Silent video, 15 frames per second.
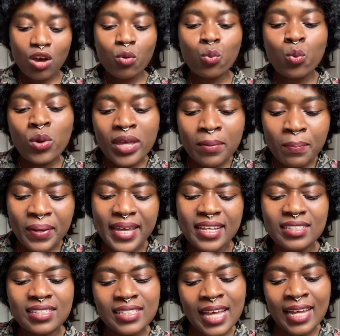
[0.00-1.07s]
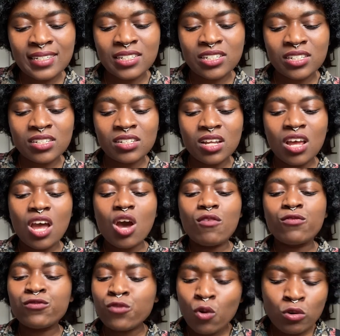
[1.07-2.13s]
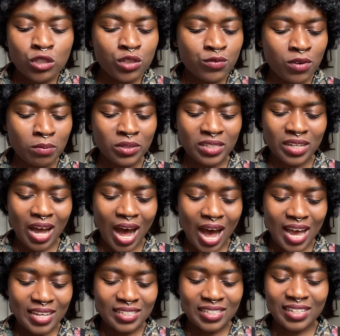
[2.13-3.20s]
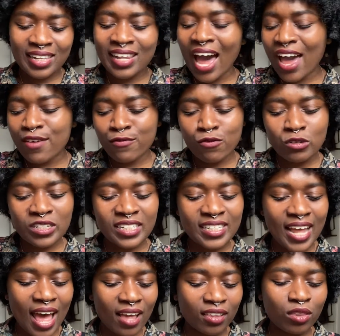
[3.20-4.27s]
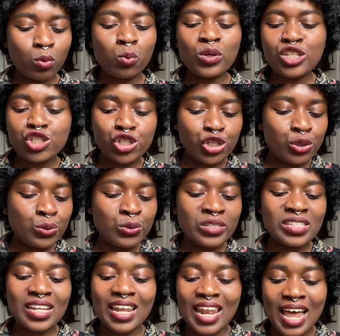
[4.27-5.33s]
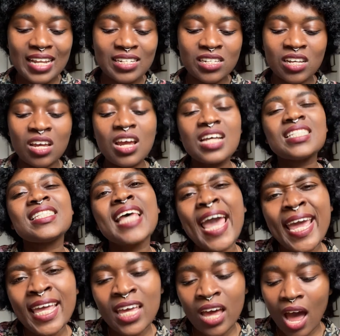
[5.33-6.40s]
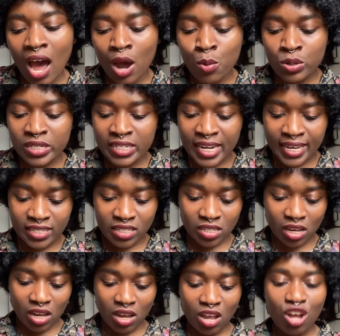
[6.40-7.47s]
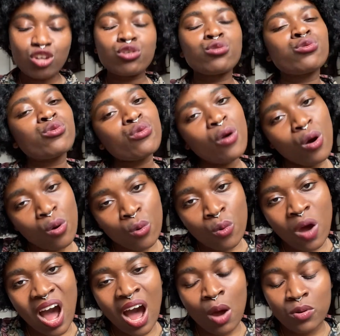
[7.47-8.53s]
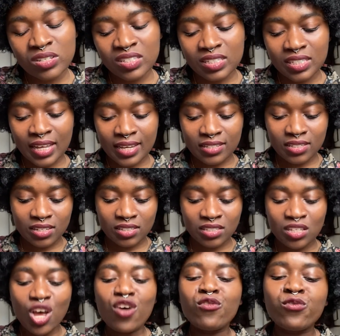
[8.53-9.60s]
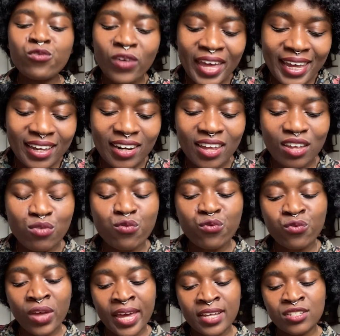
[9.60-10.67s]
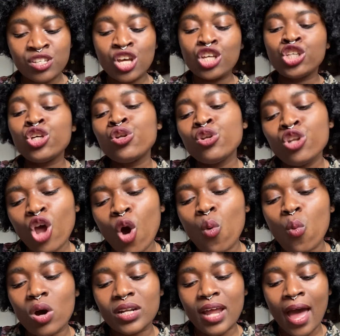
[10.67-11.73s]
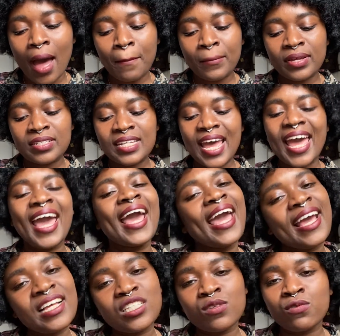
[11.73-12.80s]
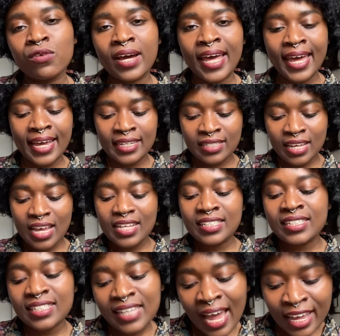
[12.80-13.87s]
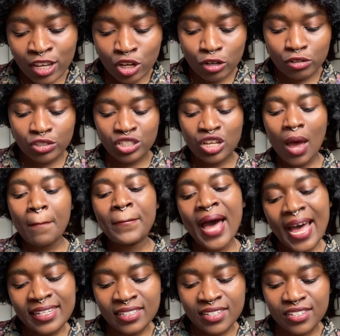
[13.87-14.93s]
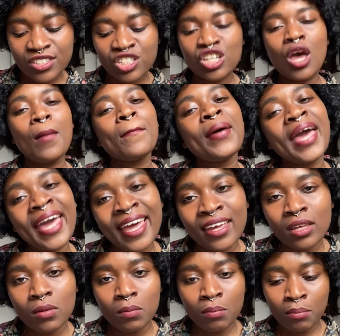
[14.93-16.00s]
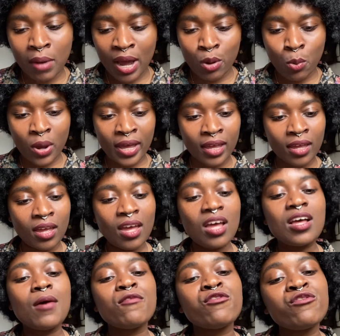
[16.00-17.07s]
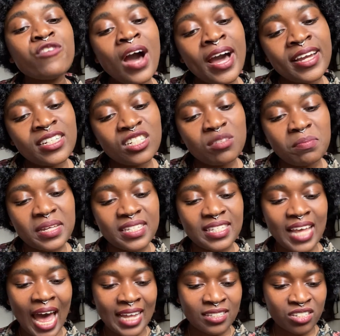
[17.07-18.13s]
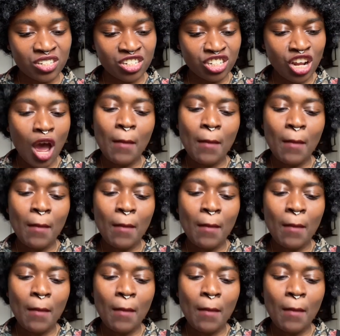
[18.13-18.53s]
Weeping Saturn falls from skies. Life or death, we choose the latter. Take our data. Grow our status. Failing fate. You know what happened. Hate for hate. Cycles, patterns, pay my way. Find me tattered.